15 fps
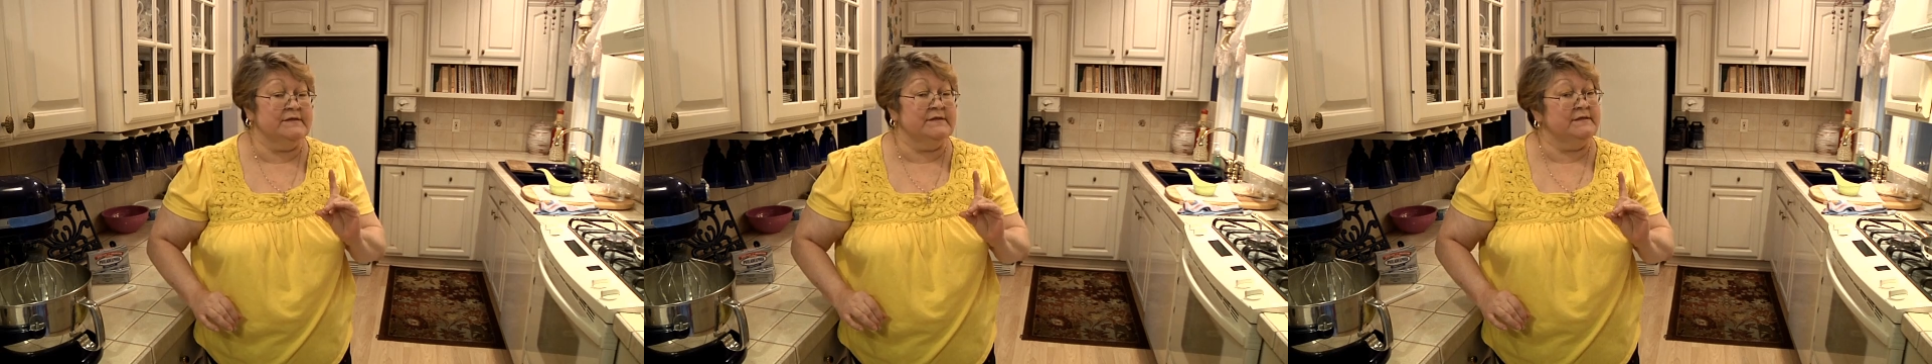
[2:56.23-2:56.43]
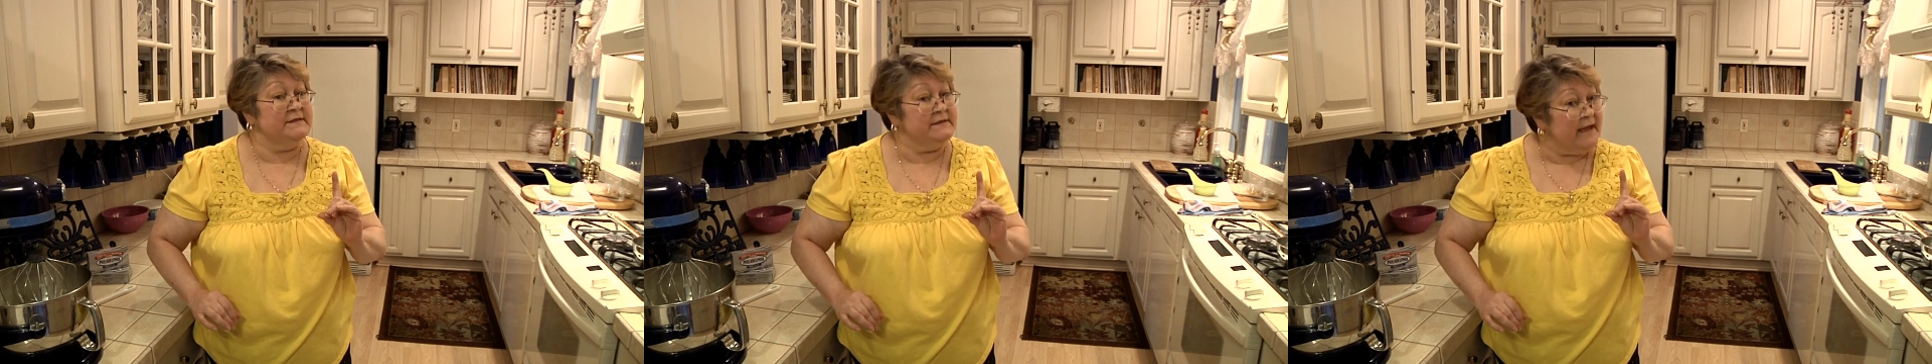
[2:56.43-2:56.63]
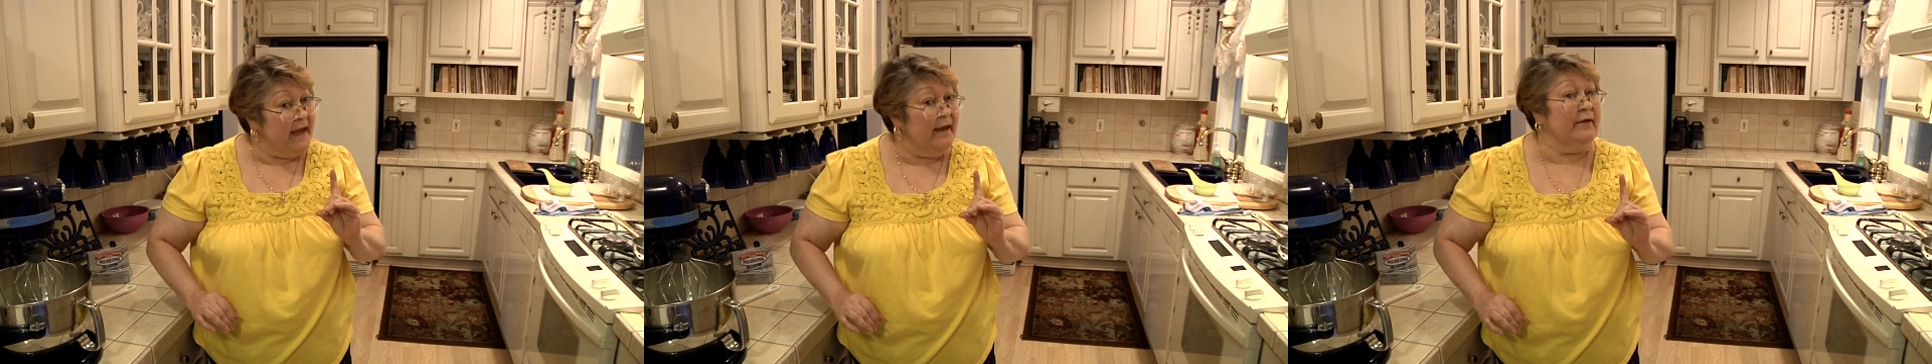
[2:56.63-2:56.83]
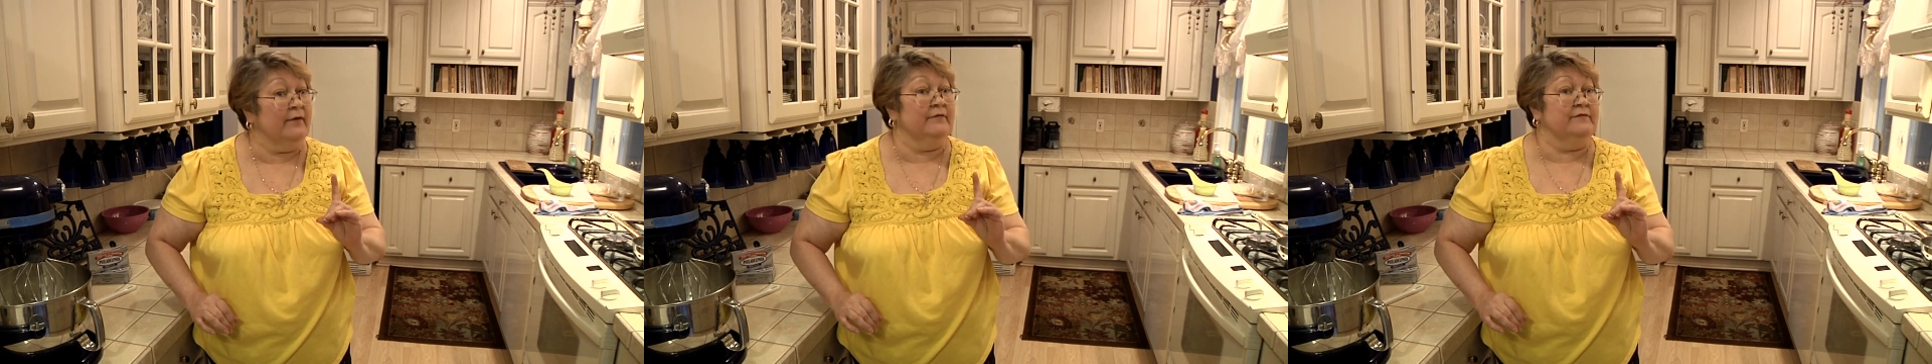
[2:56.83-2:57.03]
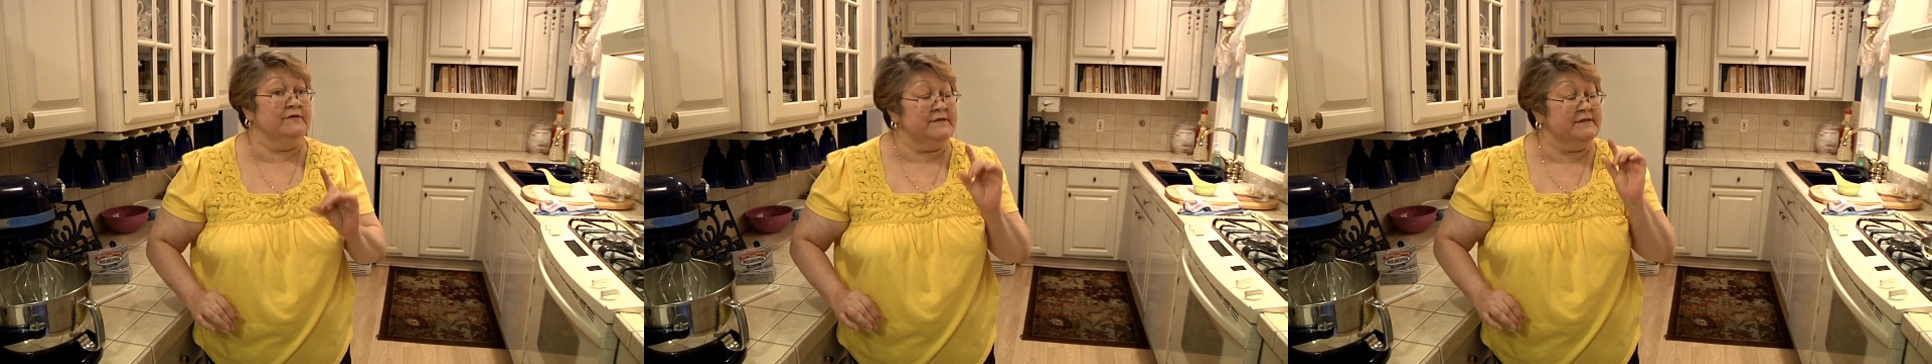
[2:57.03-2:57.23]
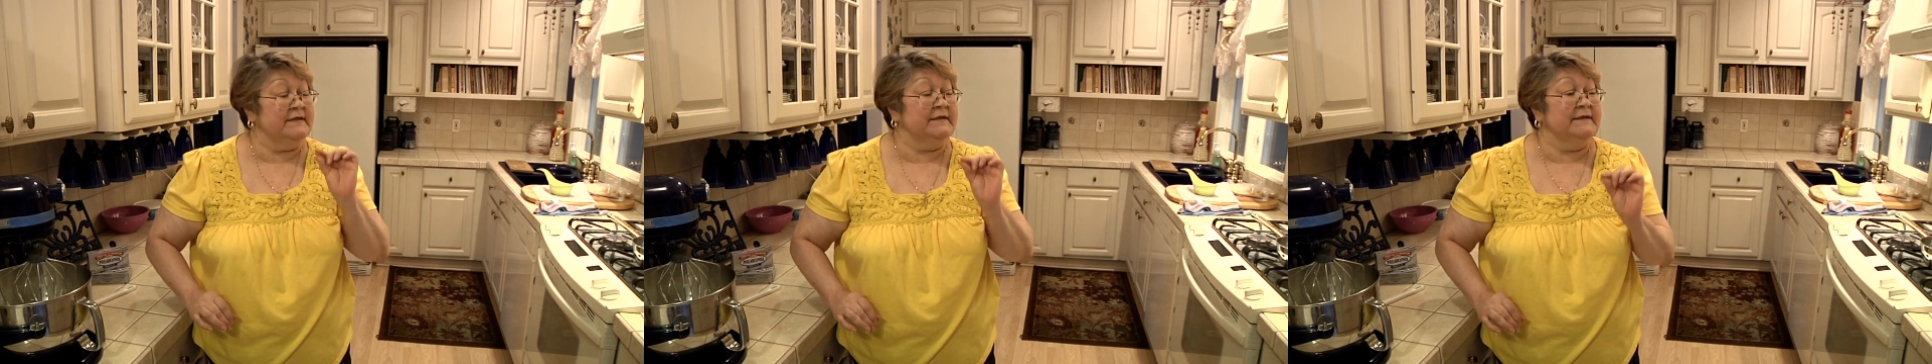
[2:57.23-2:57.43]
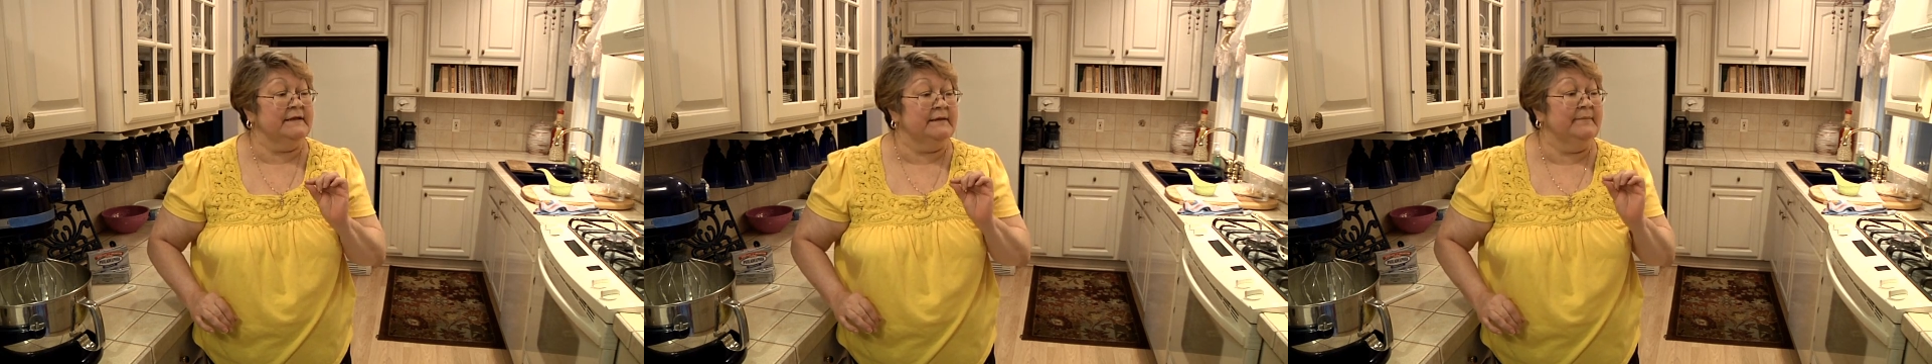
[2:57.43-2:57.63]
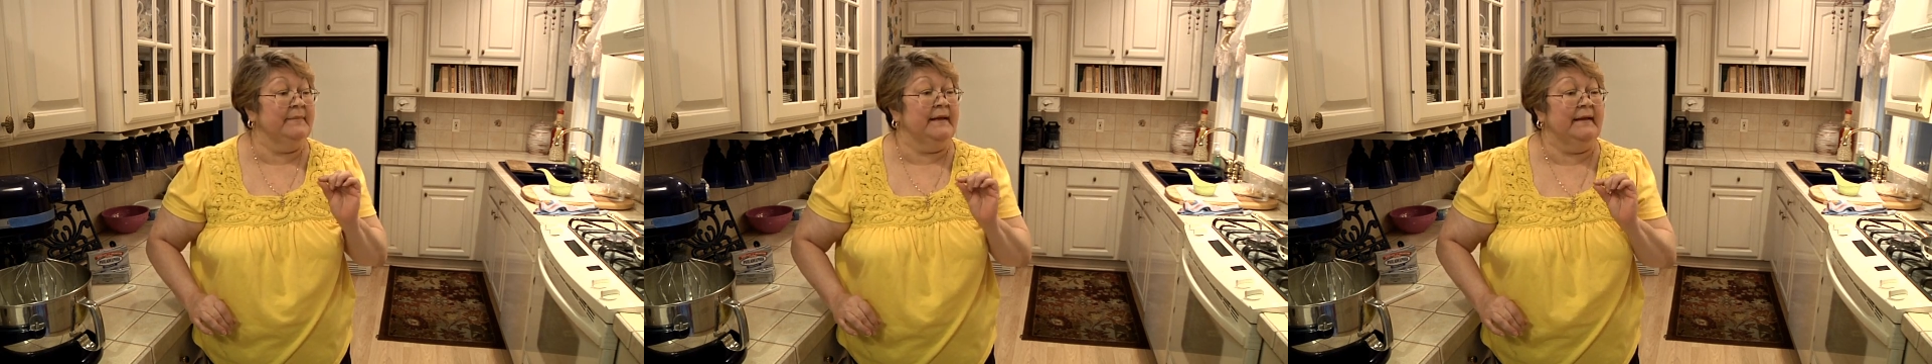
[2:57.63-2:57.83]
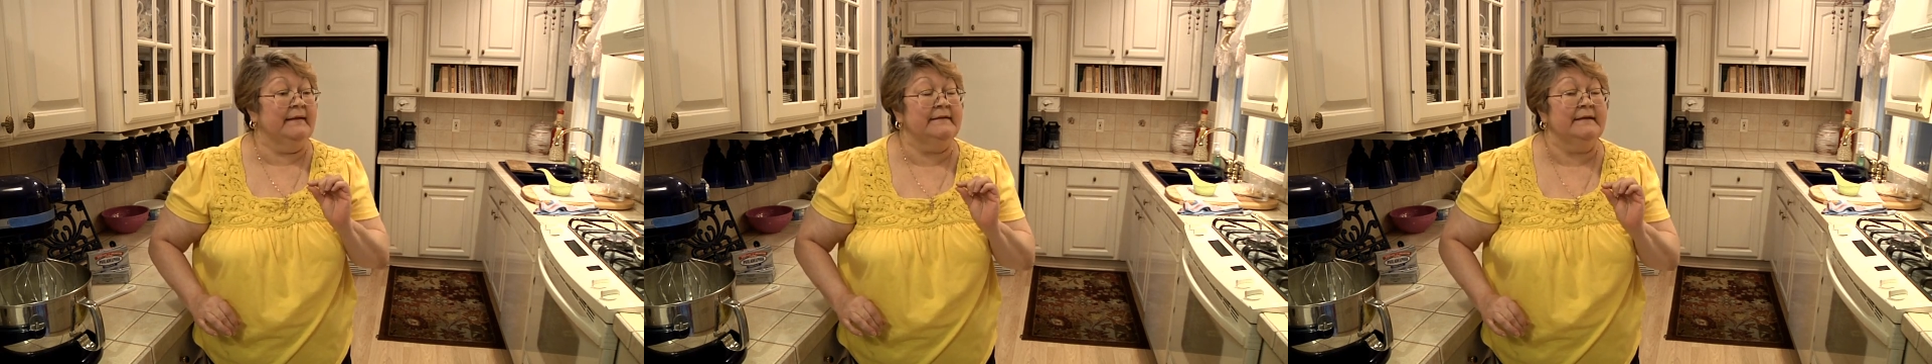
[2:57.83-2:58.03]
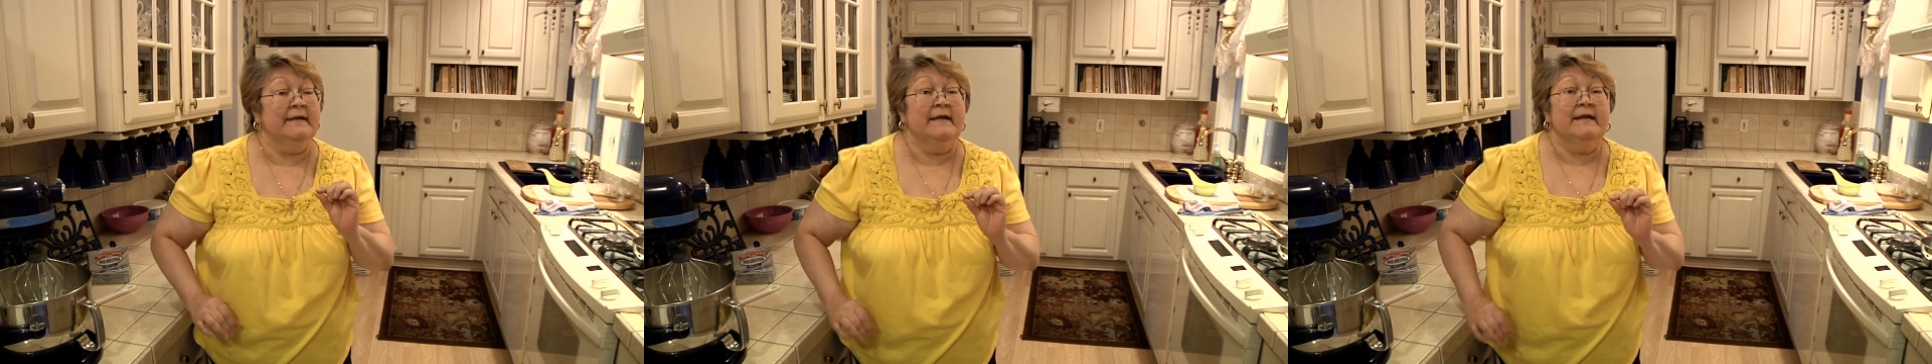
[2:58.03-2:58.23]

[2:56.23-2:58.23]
the stove just a little bit.